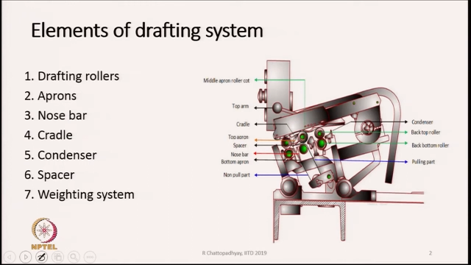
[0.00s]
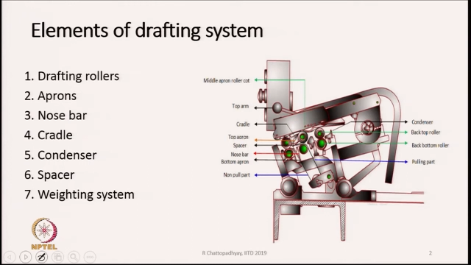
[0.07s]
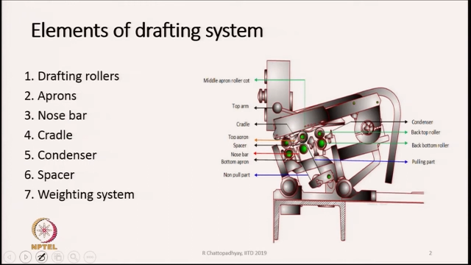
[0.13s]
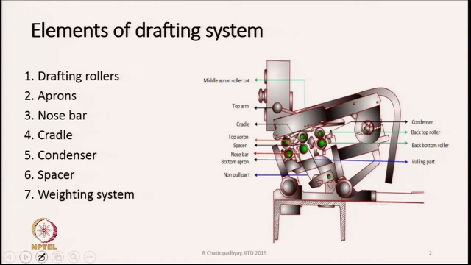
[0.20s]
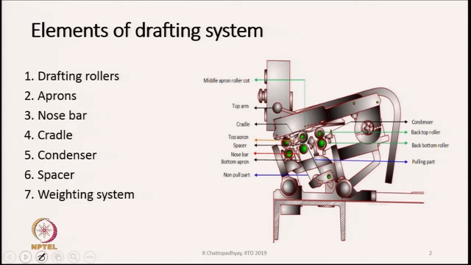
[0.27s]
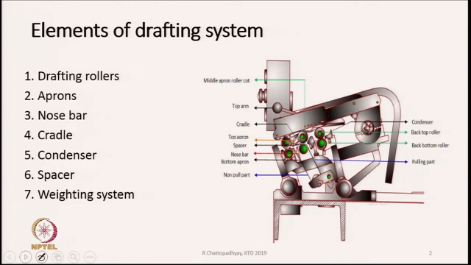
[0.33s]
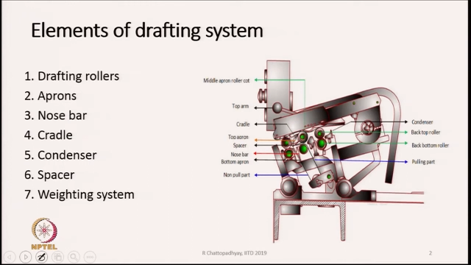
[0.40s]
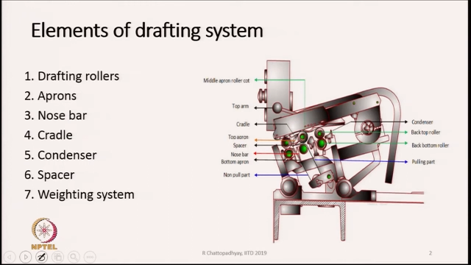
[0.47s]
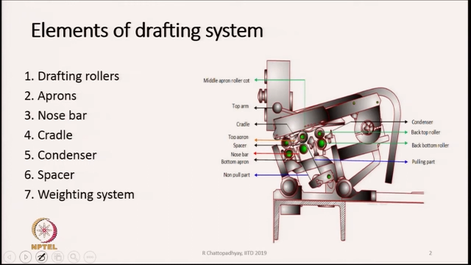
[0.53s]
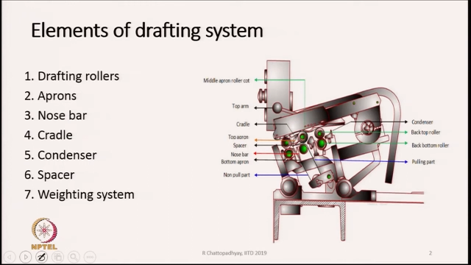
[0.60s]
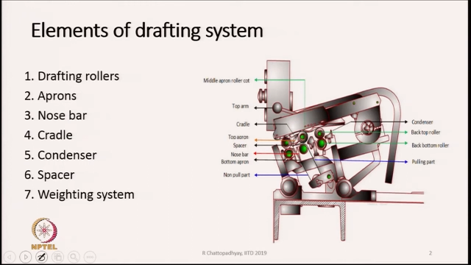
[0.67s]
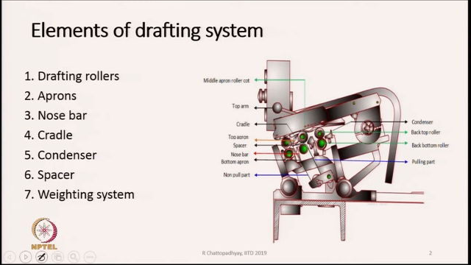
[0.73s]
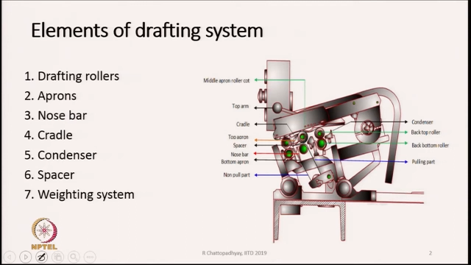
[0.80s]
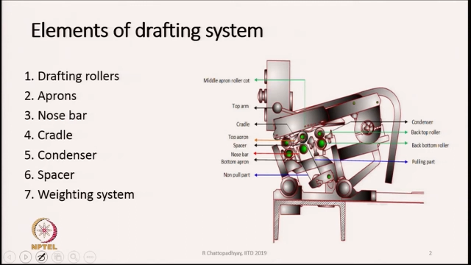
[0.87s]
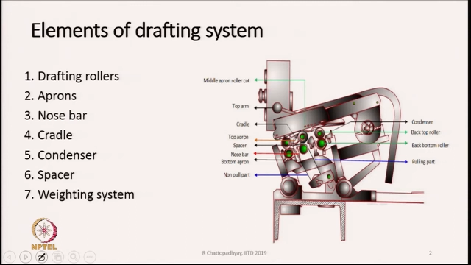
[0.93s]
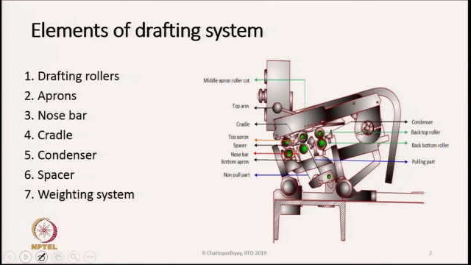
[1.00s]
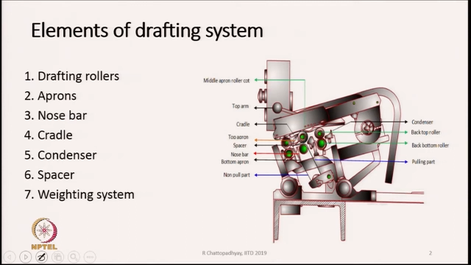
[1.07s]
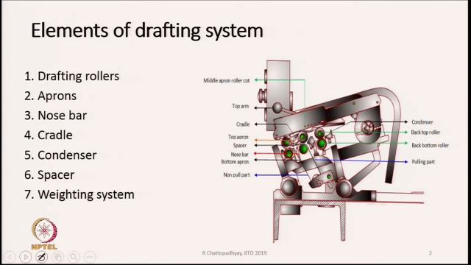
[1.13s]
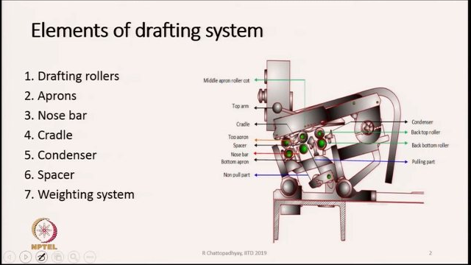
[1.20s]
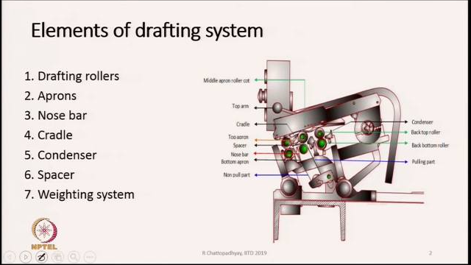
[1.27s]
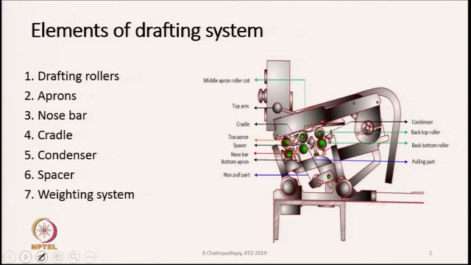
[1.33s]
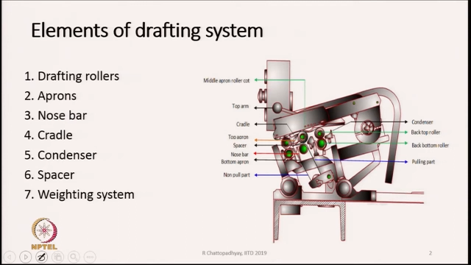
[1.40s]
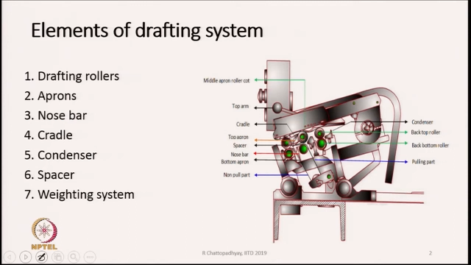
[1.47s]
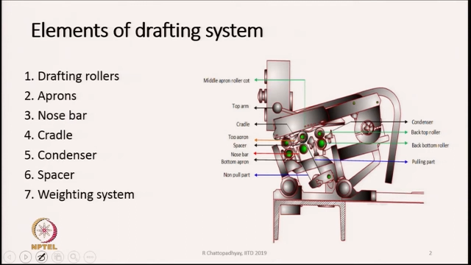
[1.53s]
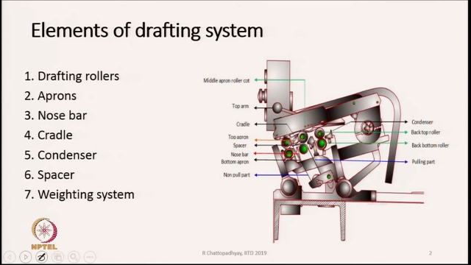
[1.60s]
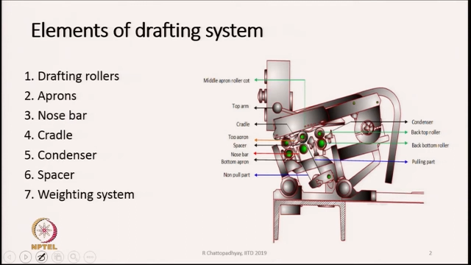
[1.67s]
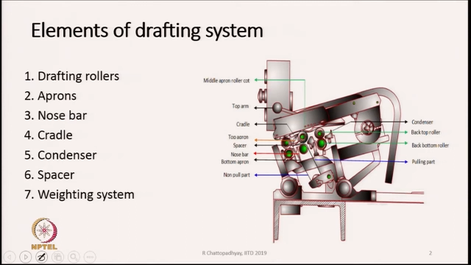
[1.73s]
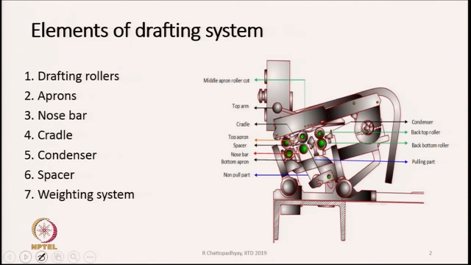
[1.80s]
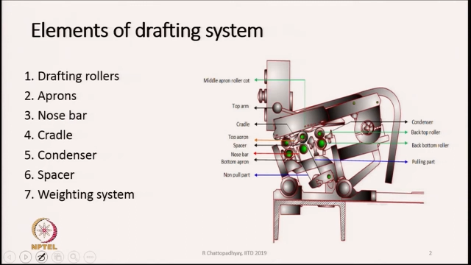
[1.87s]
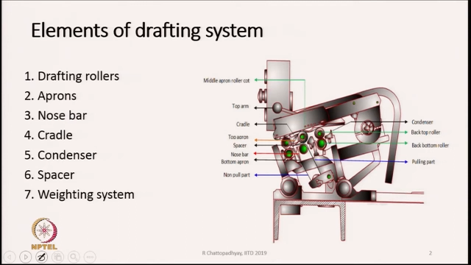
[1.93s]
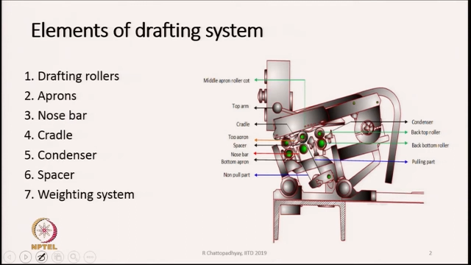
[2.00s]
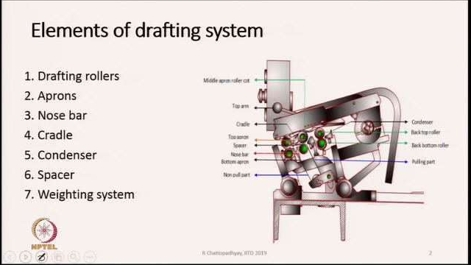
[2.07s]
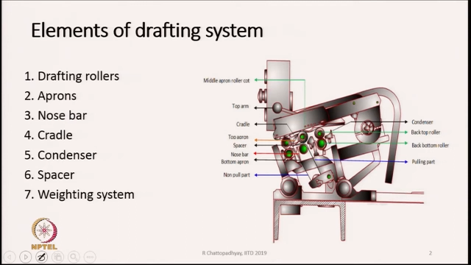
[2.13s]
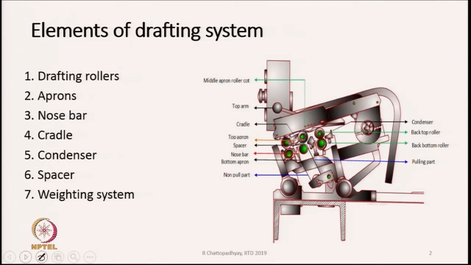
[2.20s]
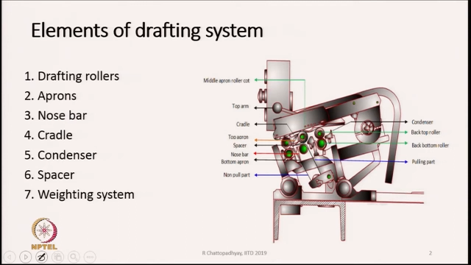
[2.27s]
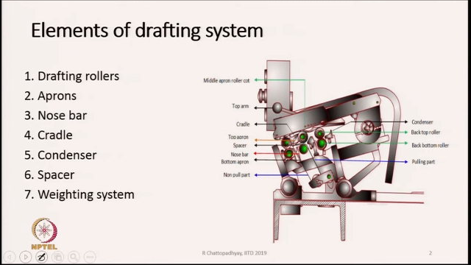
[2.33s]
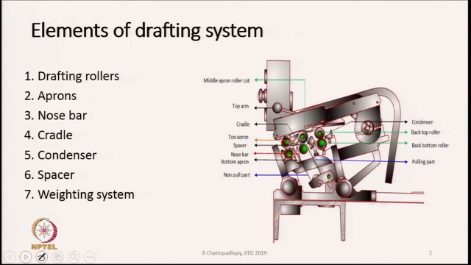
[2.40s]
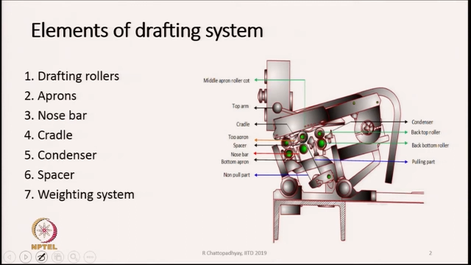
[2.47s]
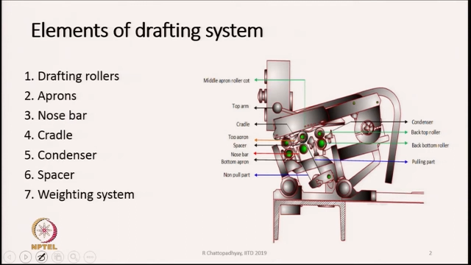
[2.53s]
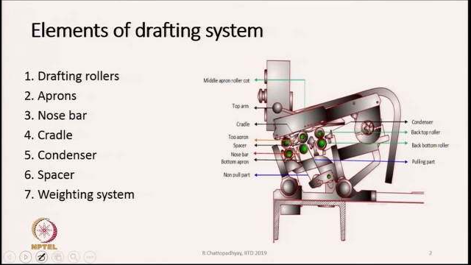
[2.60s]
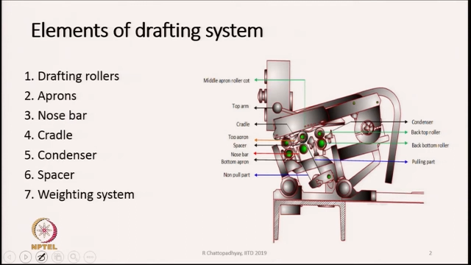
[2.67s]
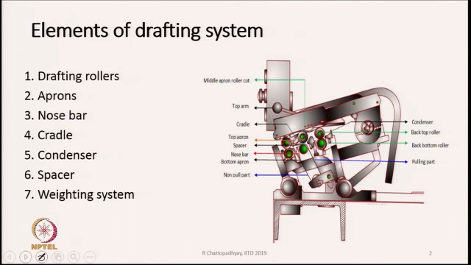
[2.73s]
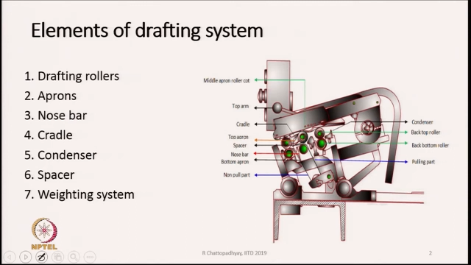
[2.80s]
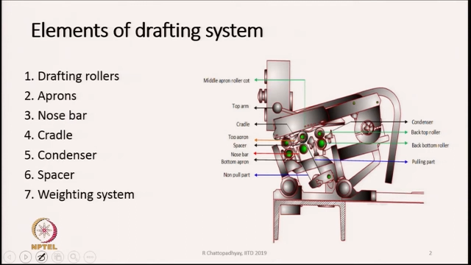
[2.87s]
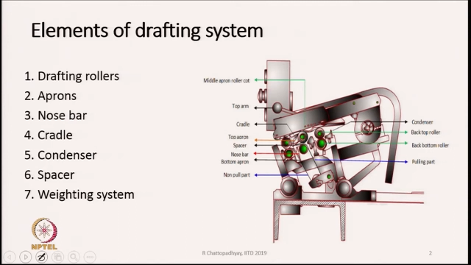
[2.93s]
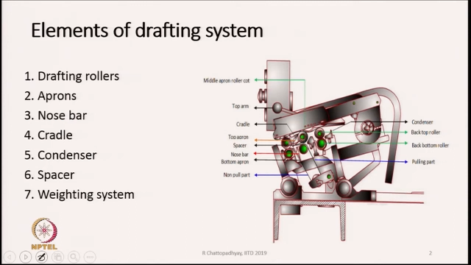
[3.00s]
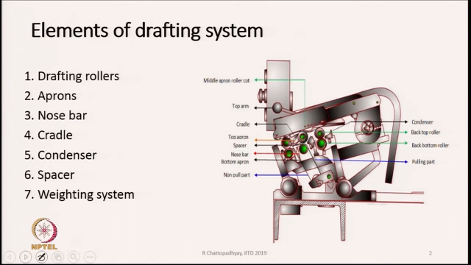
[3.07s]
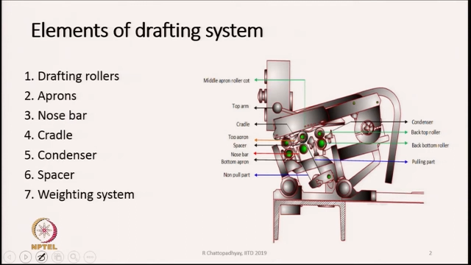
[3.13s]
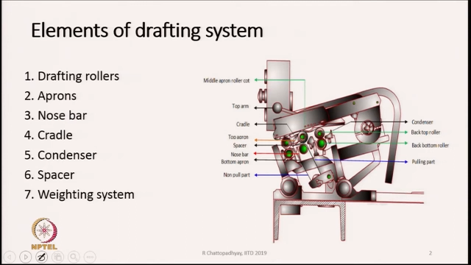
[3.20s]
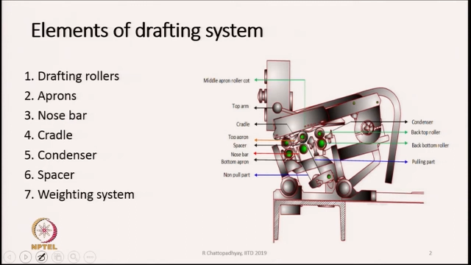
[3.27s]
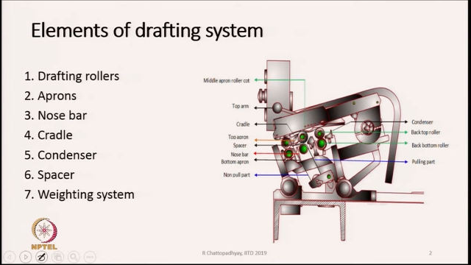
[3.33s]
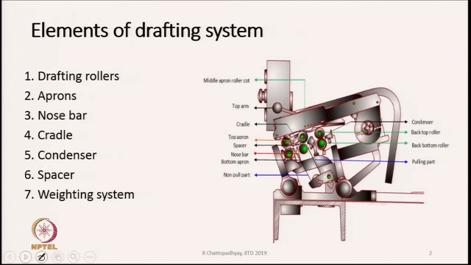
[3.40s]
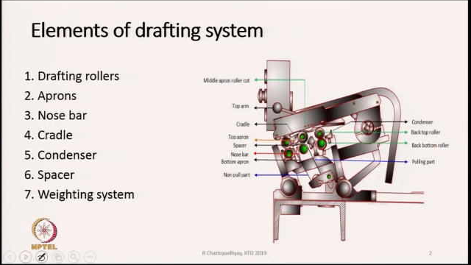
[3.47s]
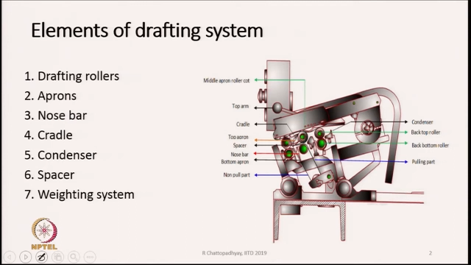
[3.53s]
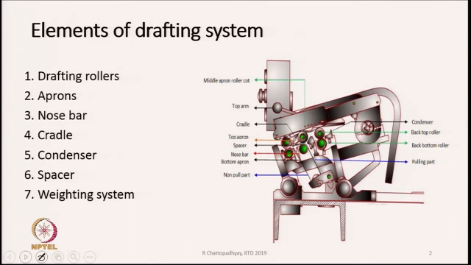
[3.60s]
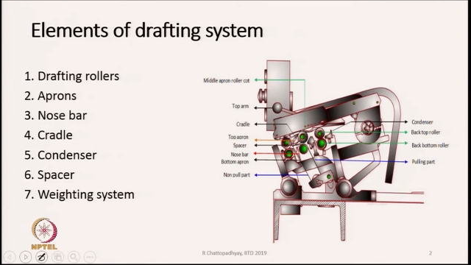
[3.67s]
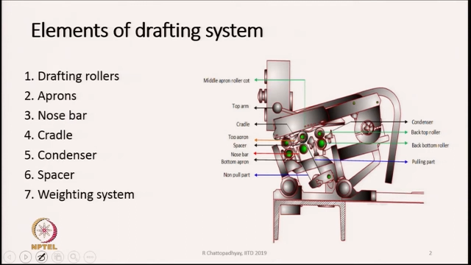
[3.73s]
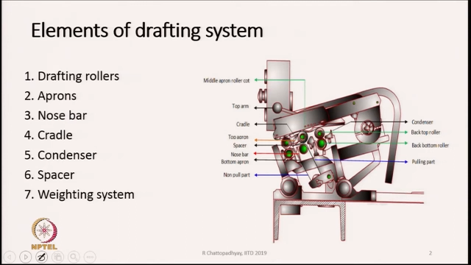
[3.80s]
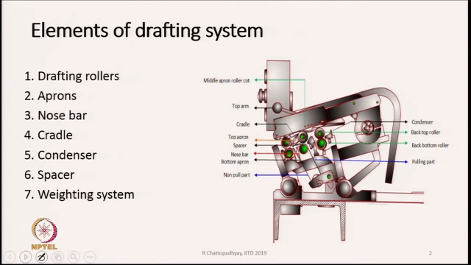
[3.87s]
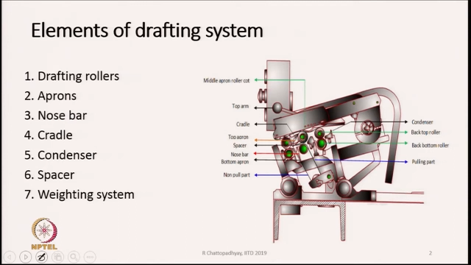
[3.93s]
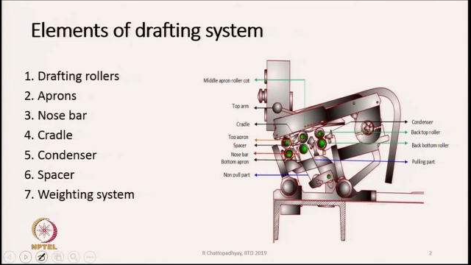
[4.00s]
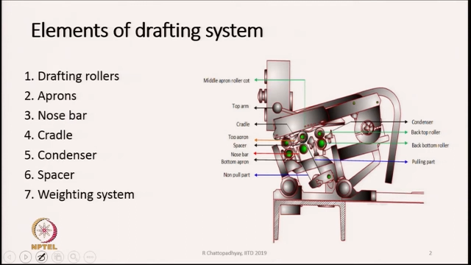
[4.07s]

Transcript: [unreadable: no face in view]